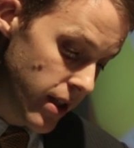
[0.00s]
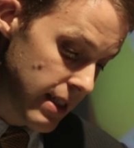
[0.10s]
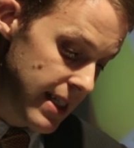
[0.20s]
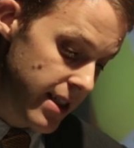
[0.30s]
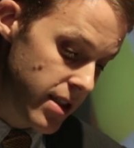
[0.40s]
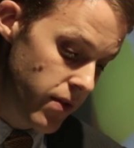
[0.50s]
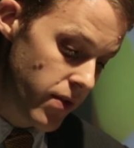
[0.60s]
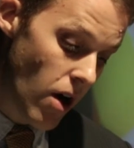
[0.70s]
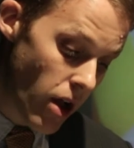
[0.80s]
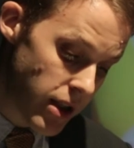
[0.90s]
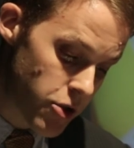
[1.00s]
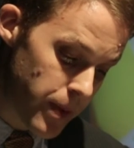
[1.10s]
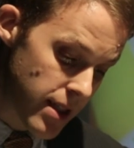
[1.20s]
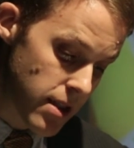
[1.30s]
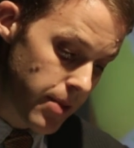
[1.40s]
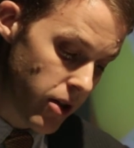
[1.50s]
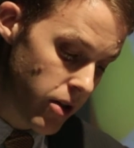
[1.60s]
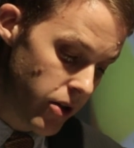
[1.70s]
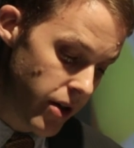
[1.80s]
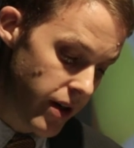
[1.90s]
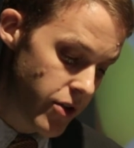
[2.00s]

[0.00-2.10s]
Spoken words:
an extensive knowledge base about culinary